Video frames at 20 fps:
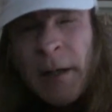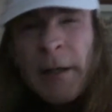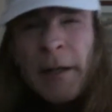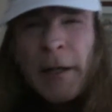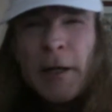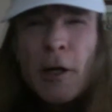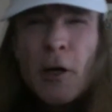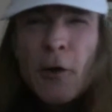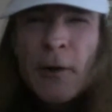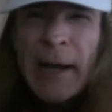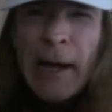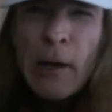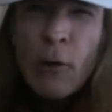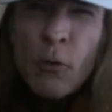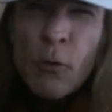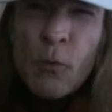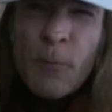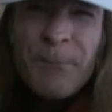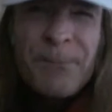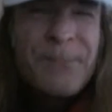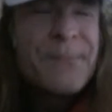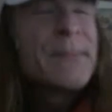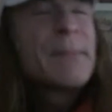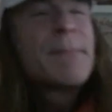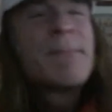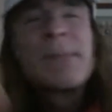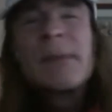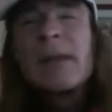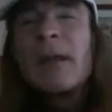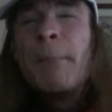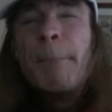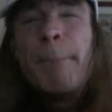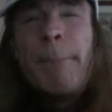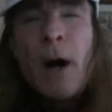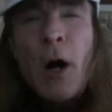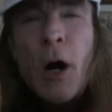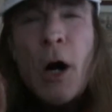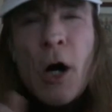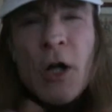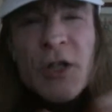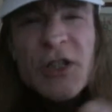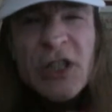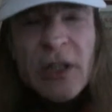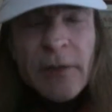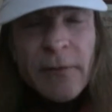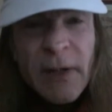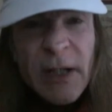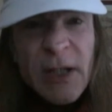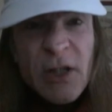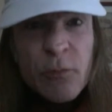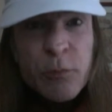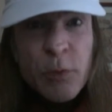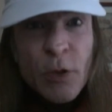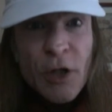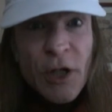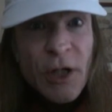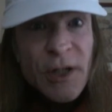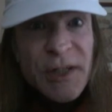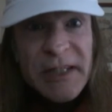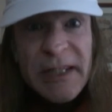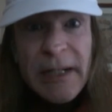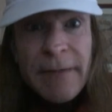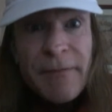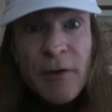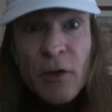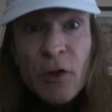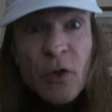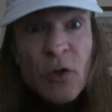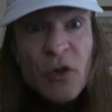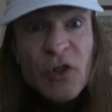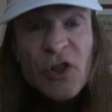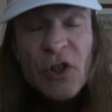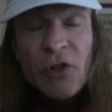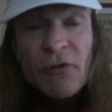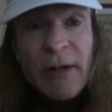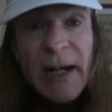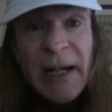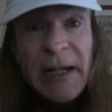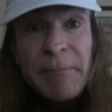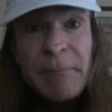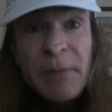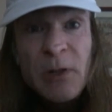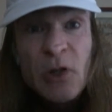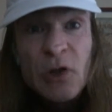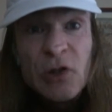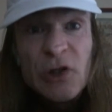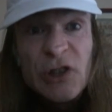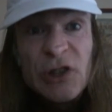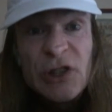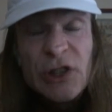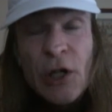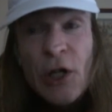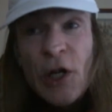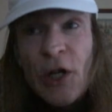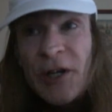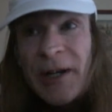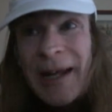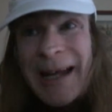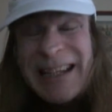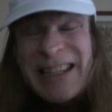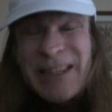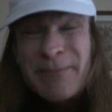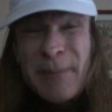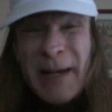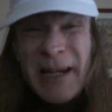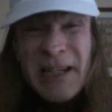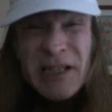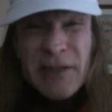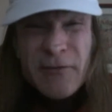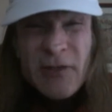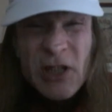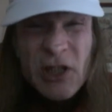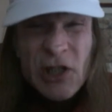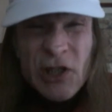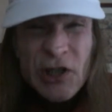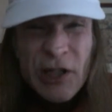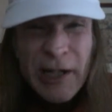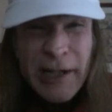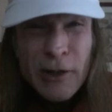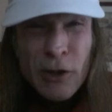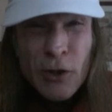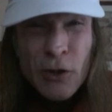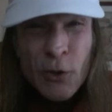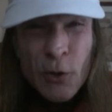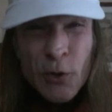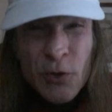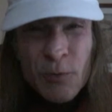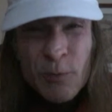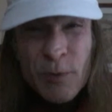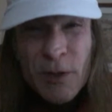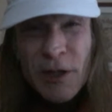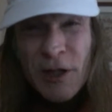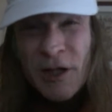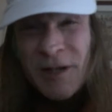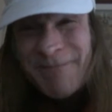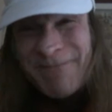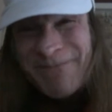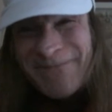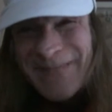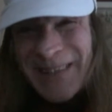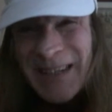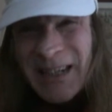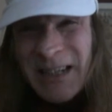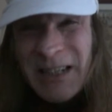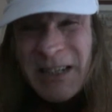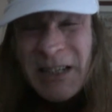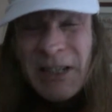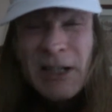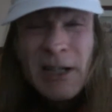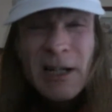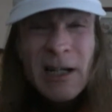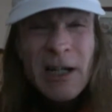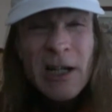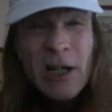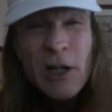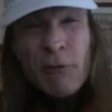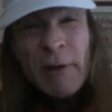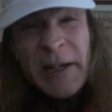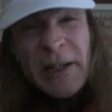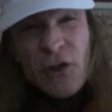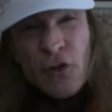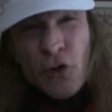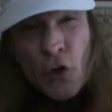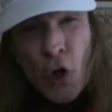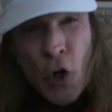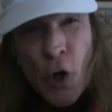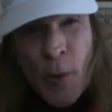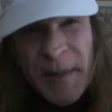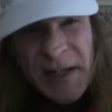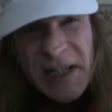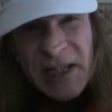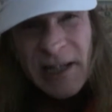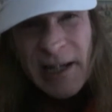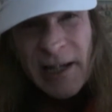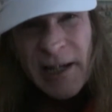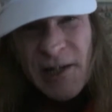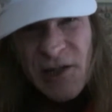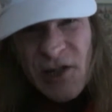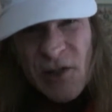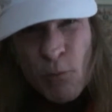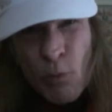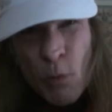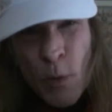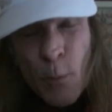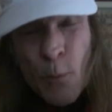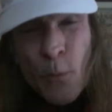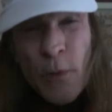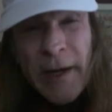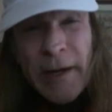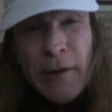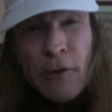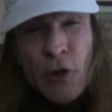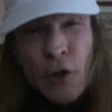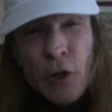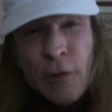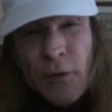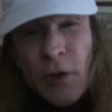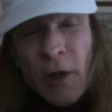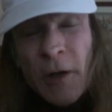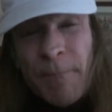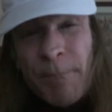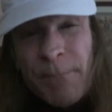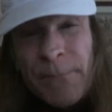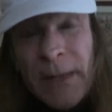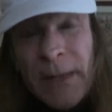you know, and how parts of it were difficult to write because certain aspects of his childhood were quite traumatising one way or another.